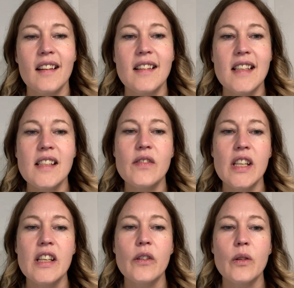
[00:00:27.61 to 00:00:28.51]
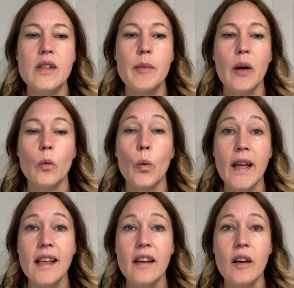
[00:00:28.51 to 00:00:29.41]
This video is about
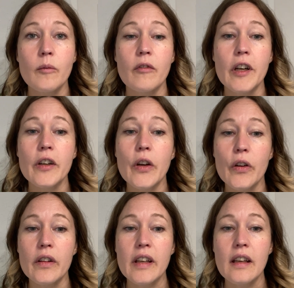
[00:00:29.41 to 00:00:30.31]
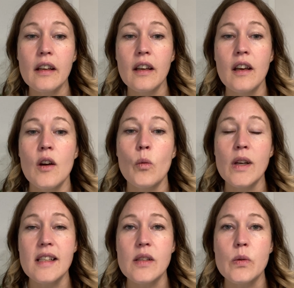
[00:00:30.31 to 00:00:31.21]
waking up very early when
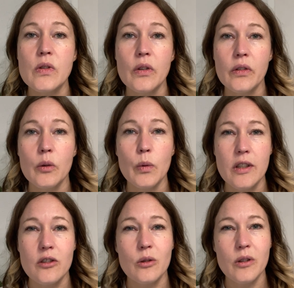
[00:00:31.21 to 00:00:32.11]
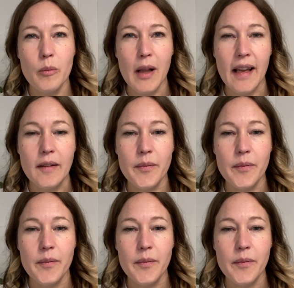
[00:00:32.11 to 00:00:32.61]
this was not the wish or the plan.